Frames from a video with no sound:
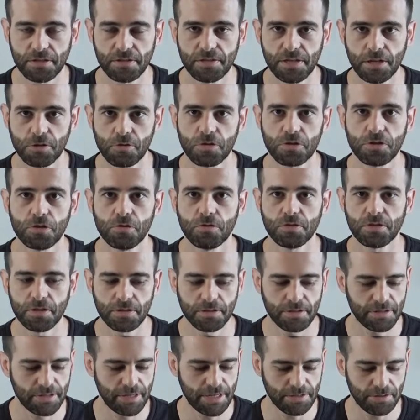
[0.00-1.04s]
and citrus
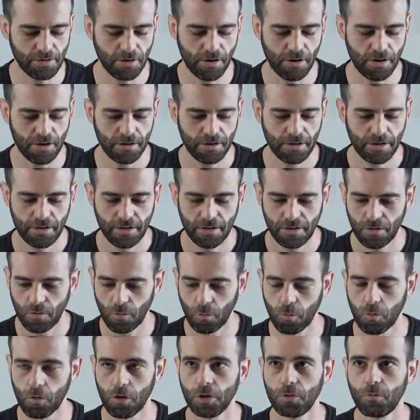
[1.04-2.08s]
juices, these are
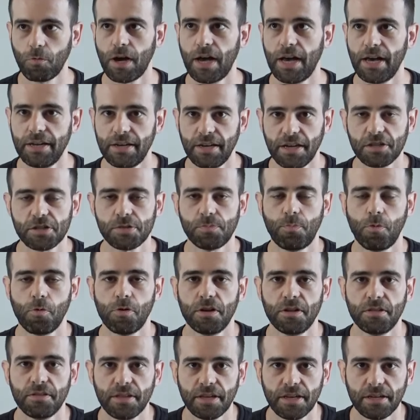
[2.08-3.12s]
worldwide
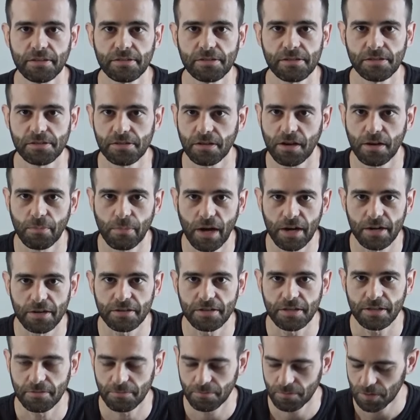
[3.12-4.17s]
exported things. It's a
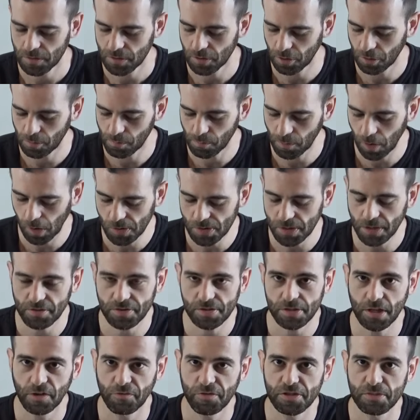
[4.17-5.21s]
commodity. So most of this
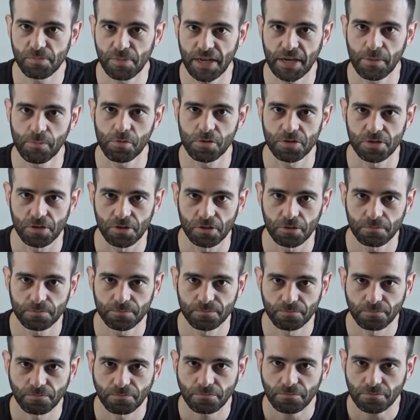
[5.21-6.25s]
stuff is made in Brazil,
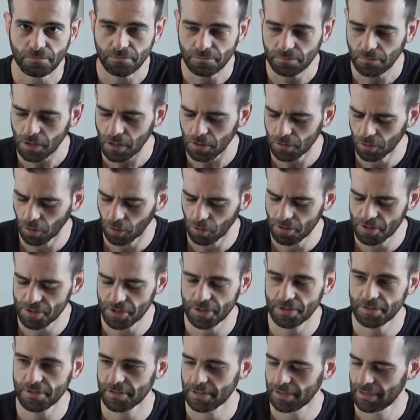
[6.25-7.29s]
and
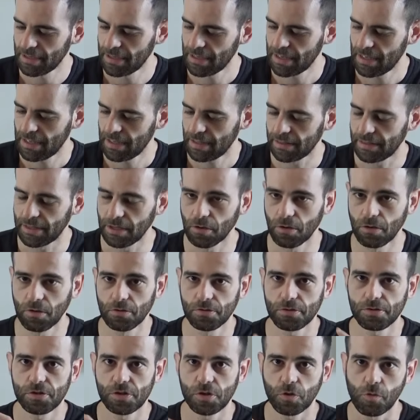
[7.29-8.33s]
oranges.
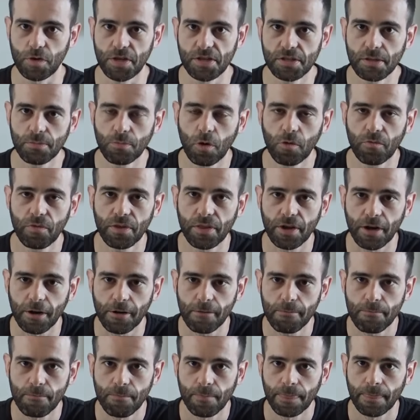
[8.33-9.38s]
They'll squeeze them over
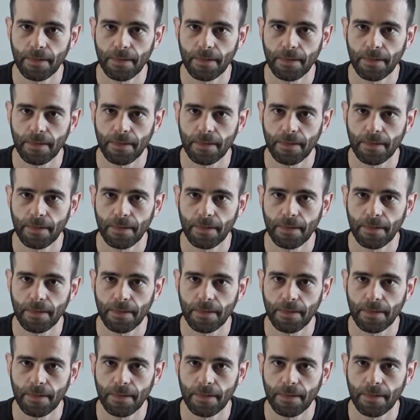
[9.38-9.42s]
there,